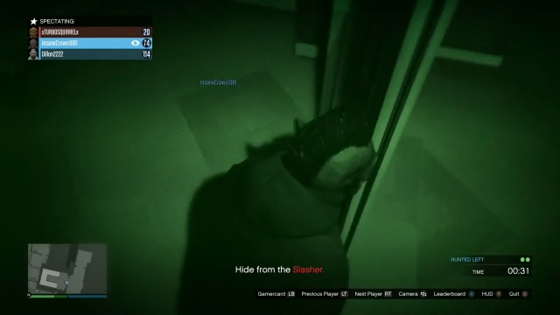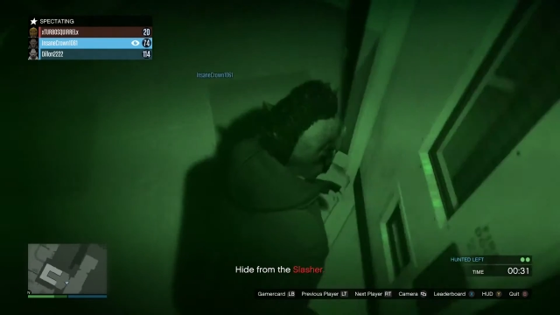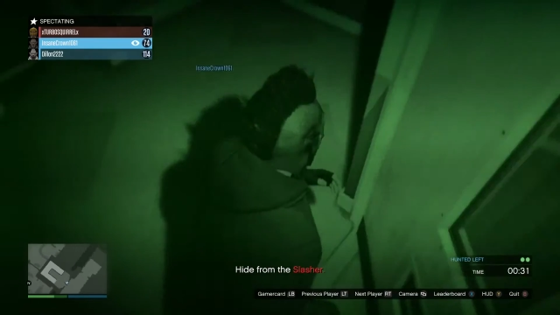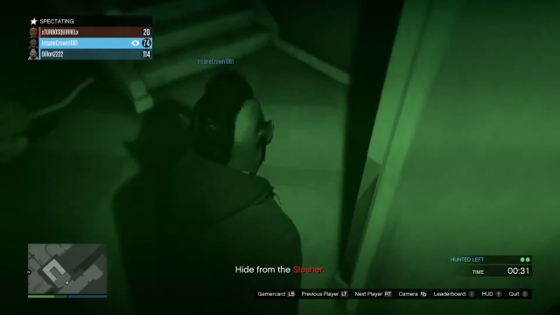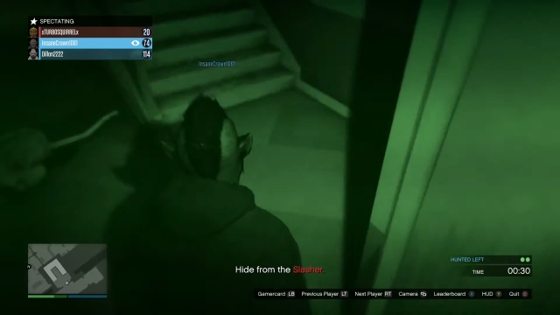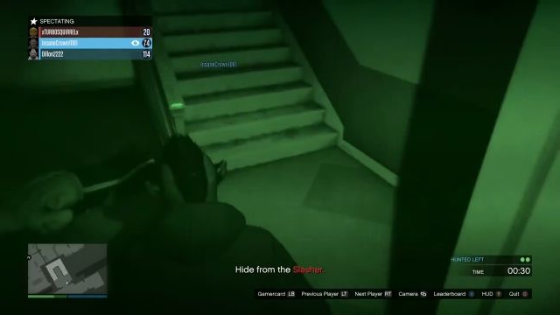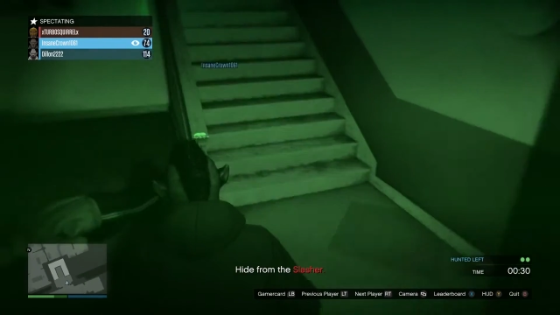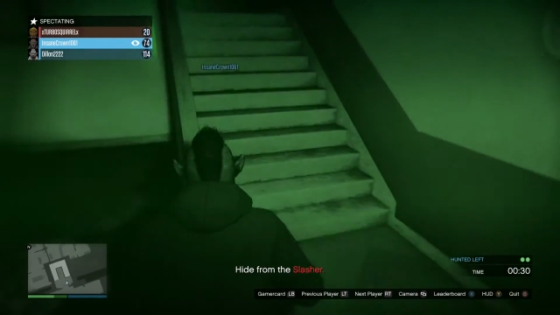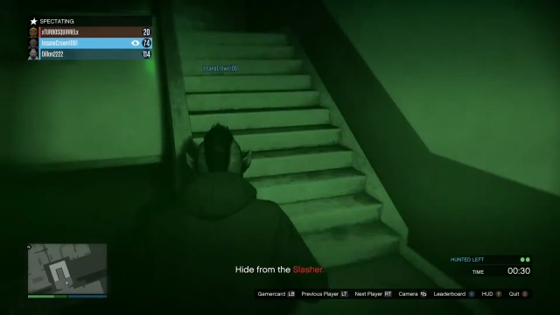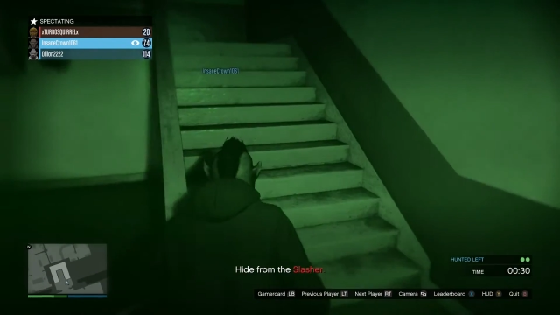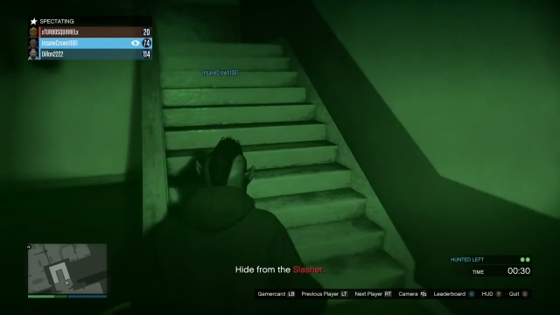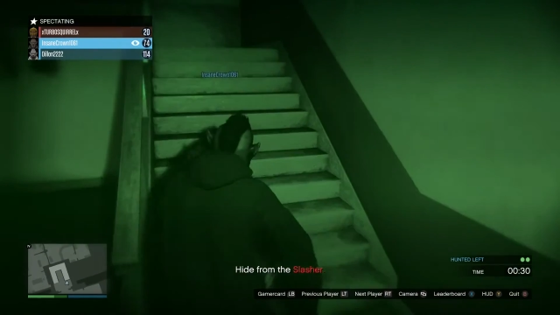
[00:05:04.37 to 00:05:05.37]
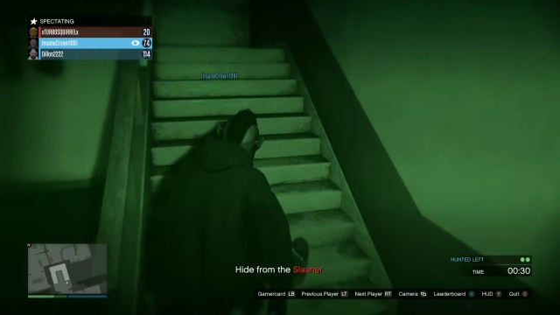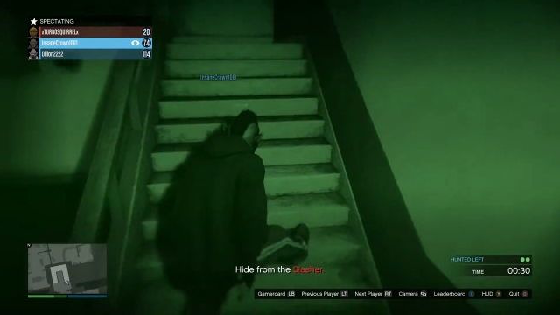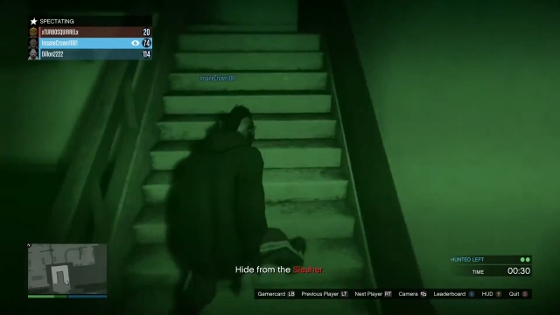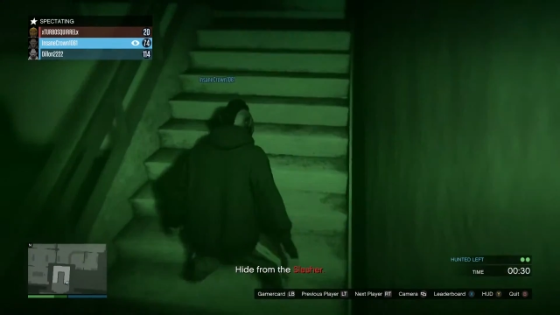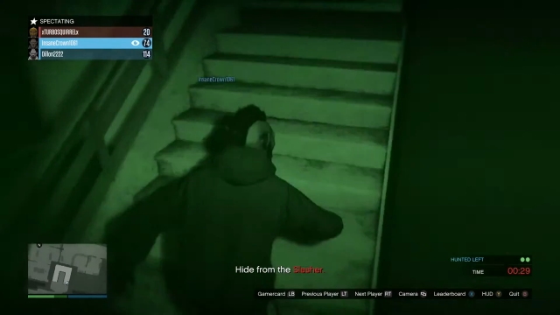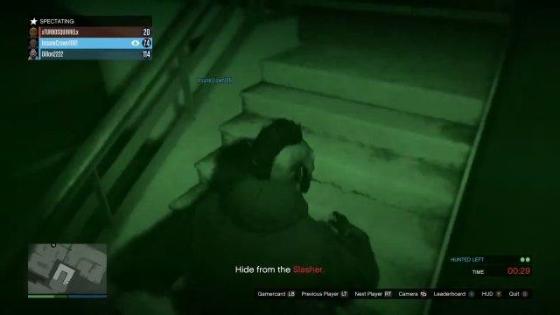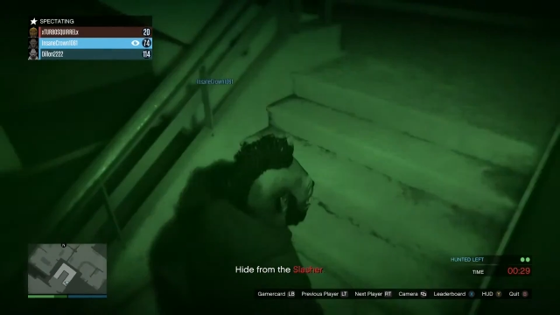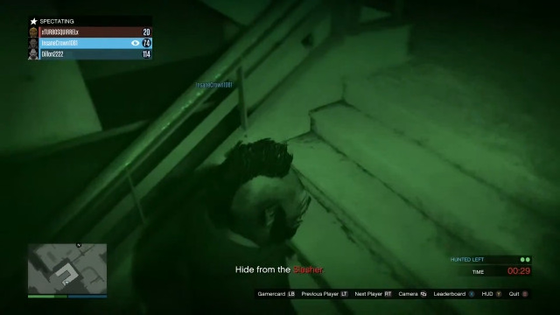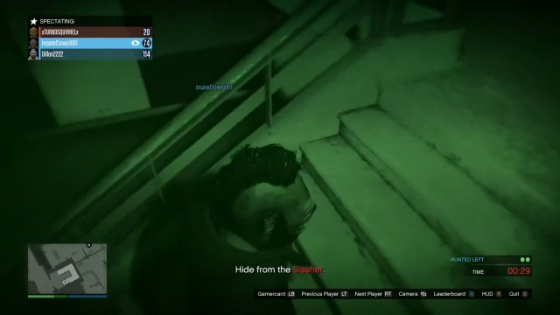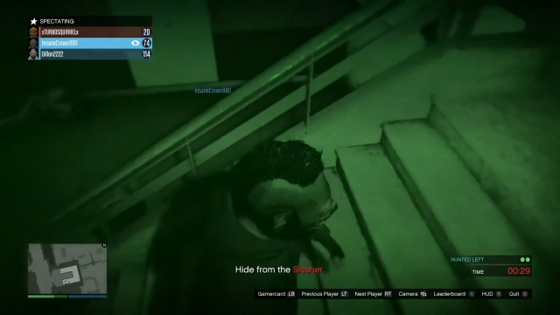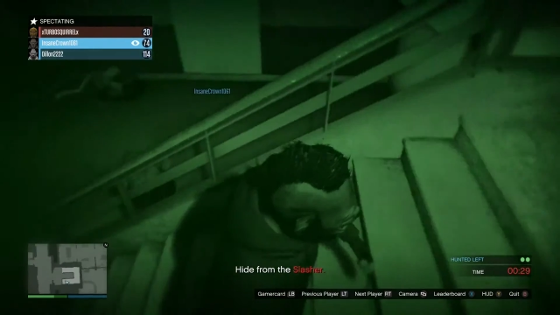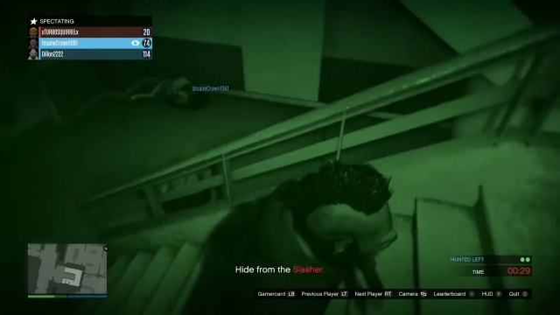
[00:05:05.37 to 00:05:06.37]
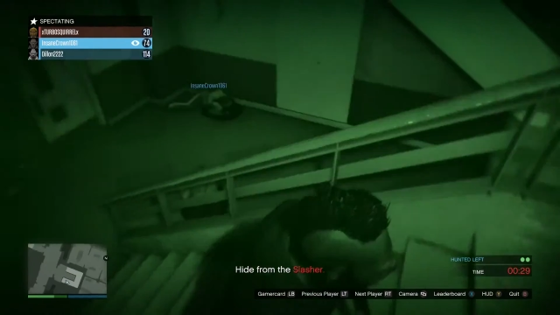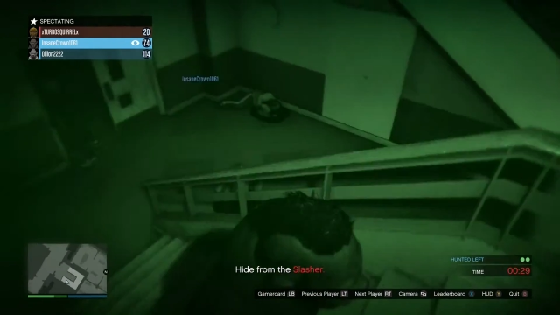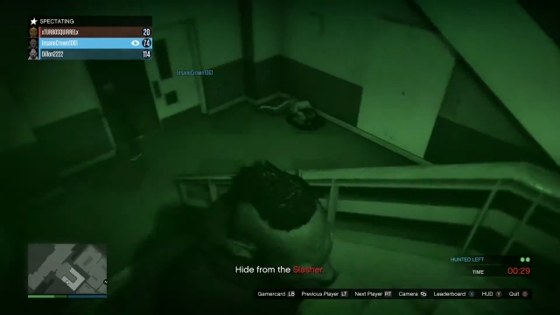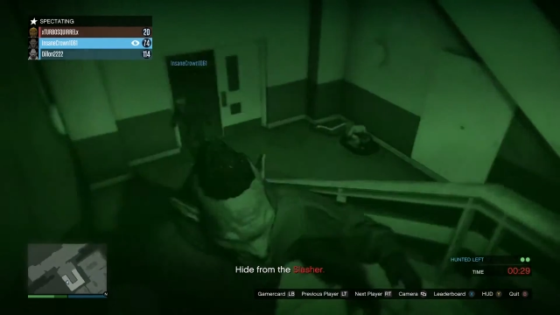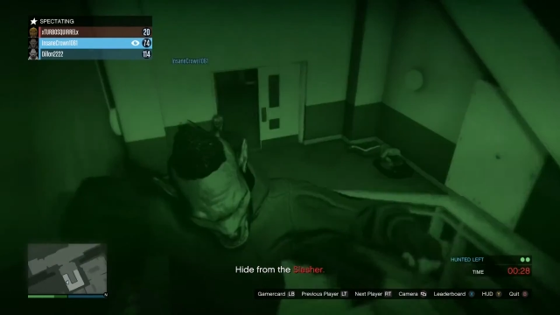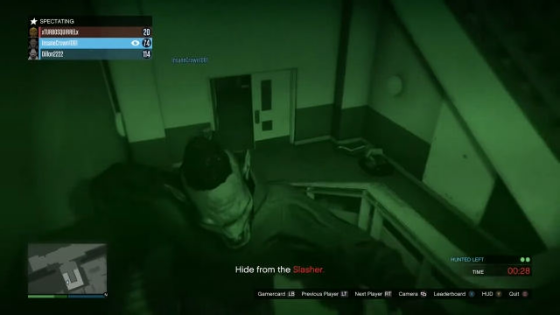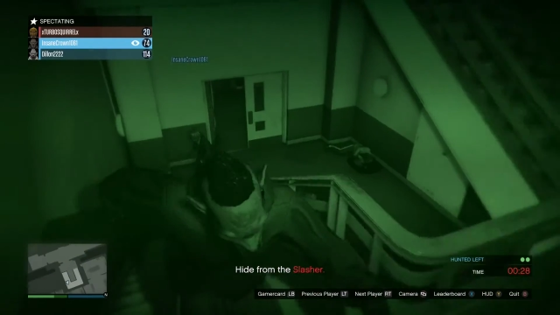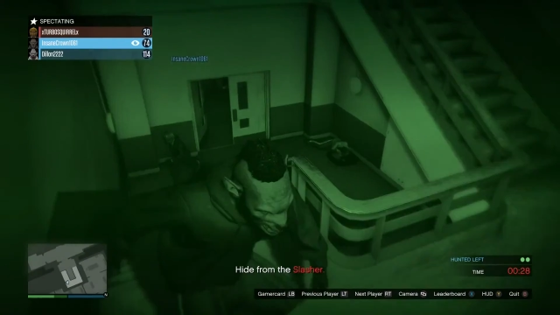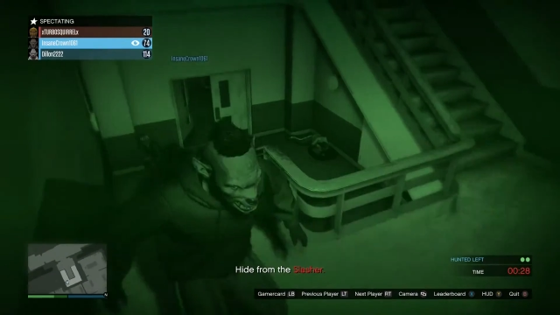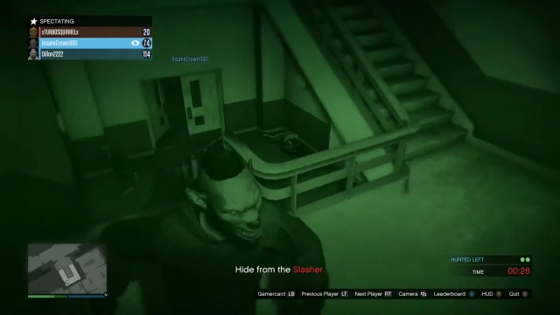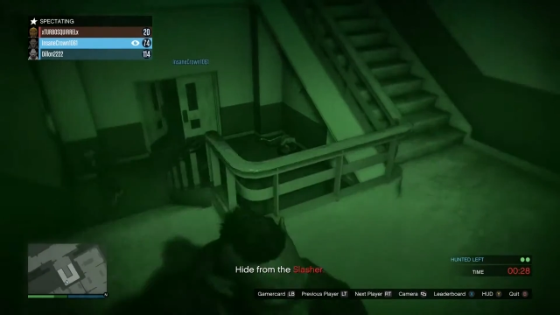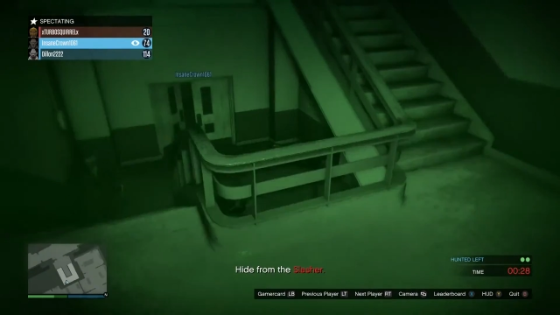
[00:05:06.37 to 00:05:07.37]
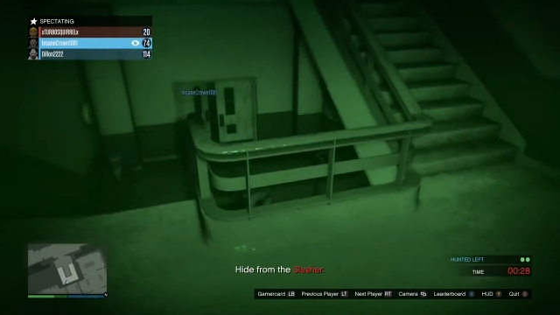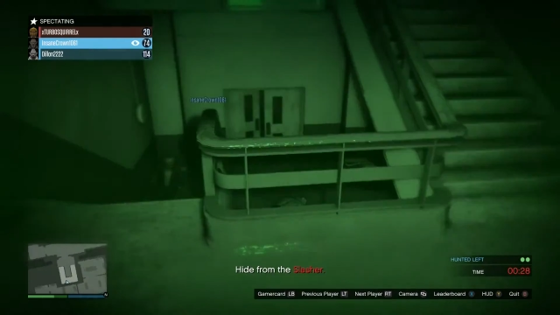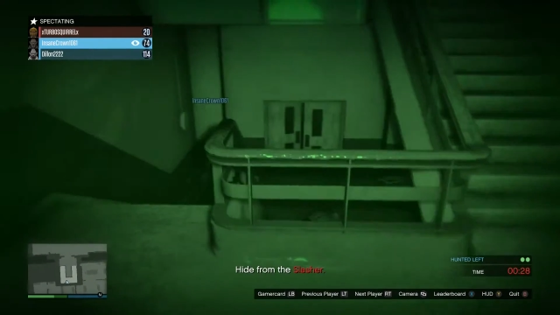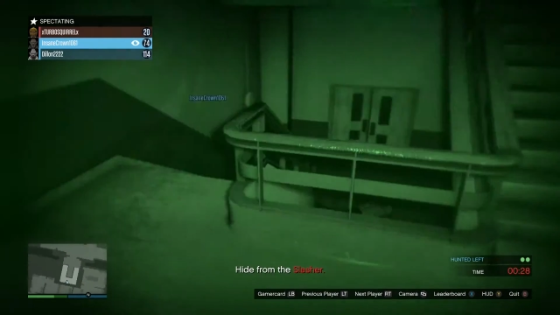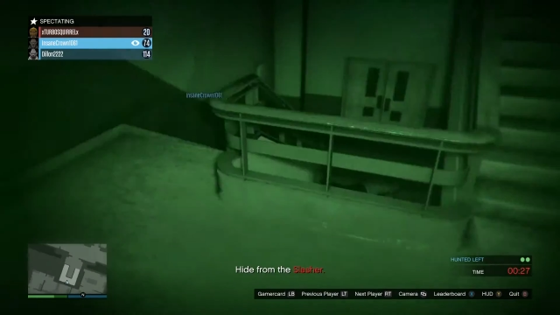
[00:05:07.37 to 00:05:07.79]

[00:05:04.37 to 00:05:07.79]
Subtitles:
(no speaker visible)